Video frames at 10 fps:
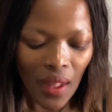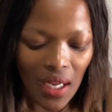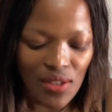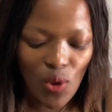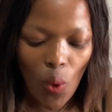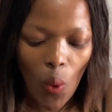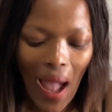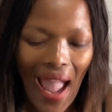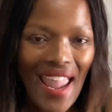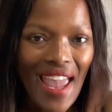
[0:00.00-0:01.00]
So
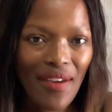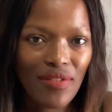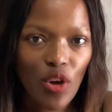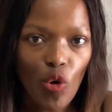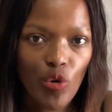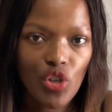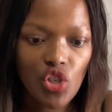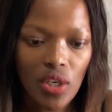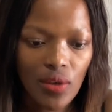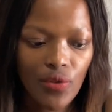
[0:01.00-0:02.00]
I have the
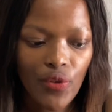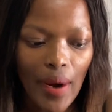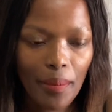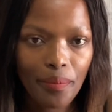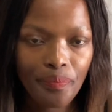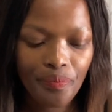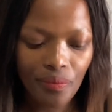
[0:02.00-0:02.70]
original frame.